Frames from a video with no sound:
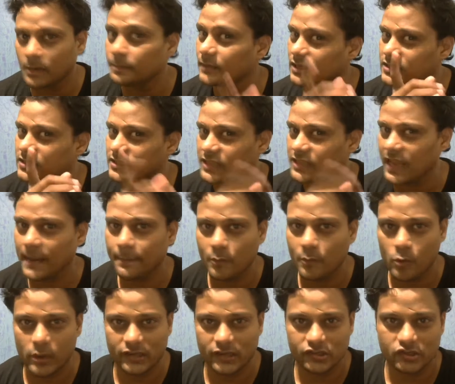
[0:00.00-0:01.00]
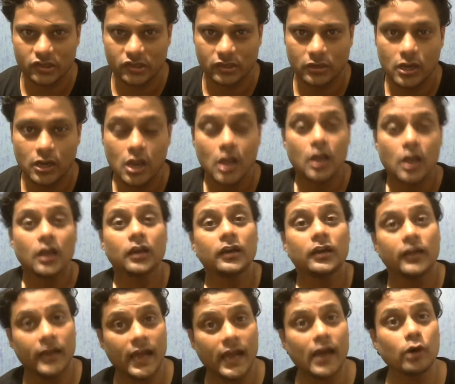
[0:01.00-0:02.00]
the same question.
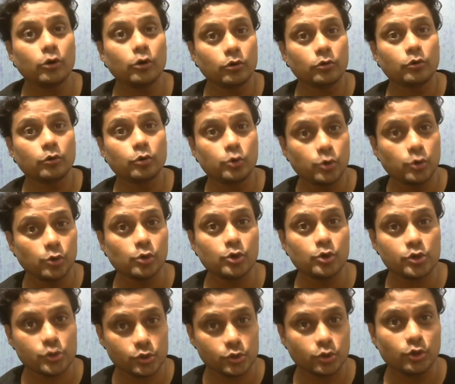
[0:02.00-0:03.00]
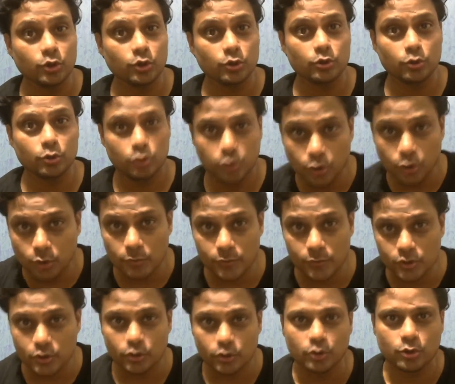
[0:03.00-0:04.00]
Now, whom should
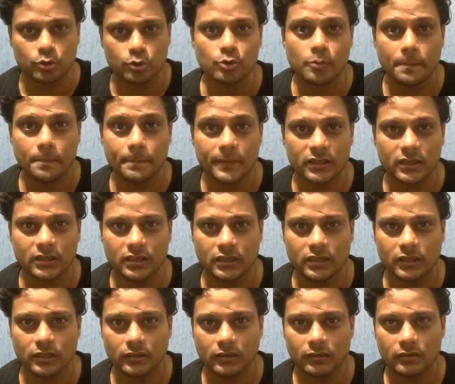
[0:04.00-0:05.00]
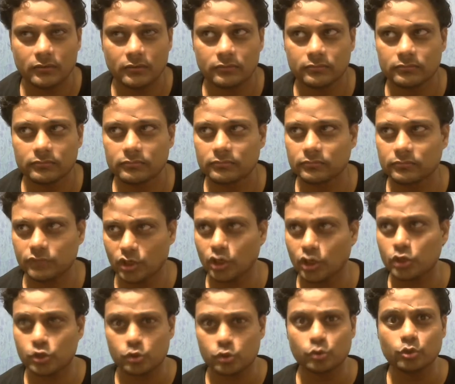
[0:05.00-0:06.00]
Roopmati,
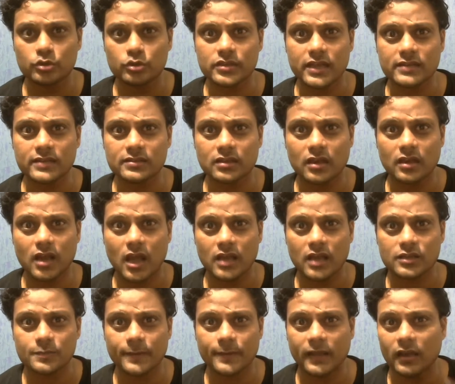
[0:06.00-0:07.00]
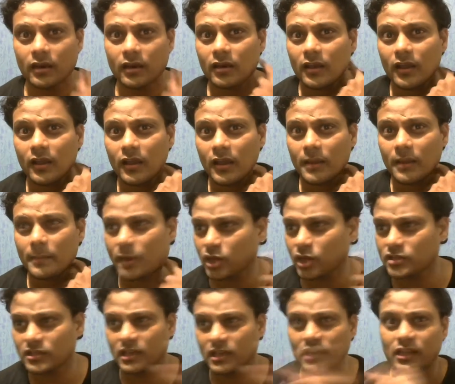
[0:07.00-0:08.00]
choose as her husband?
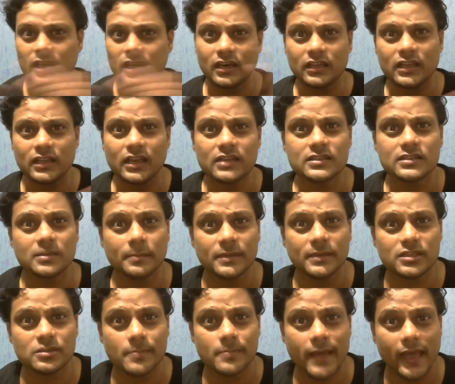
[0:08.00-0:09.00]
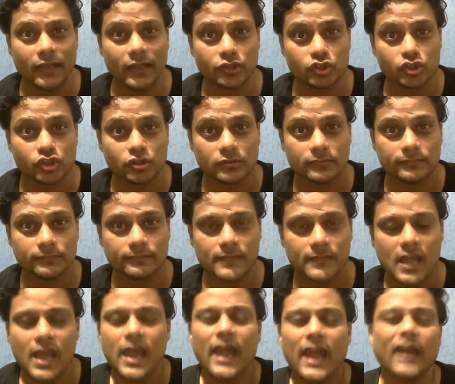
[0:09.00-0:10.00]
Because clearly there is a mismatch.
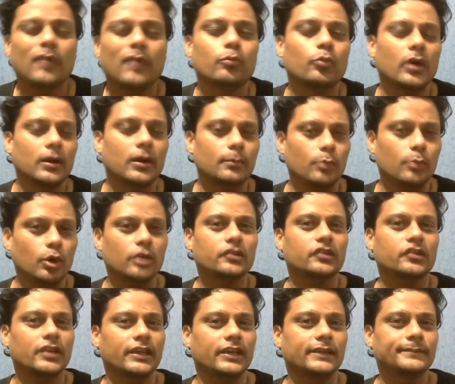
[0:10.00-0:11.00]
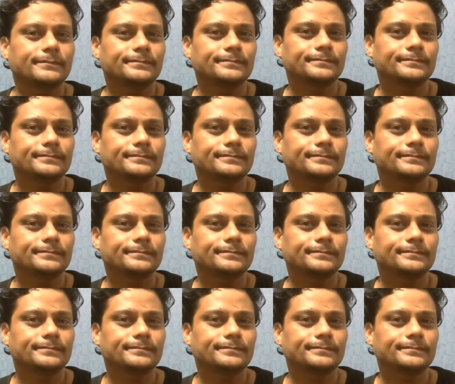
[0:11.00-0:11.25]
And one more thing,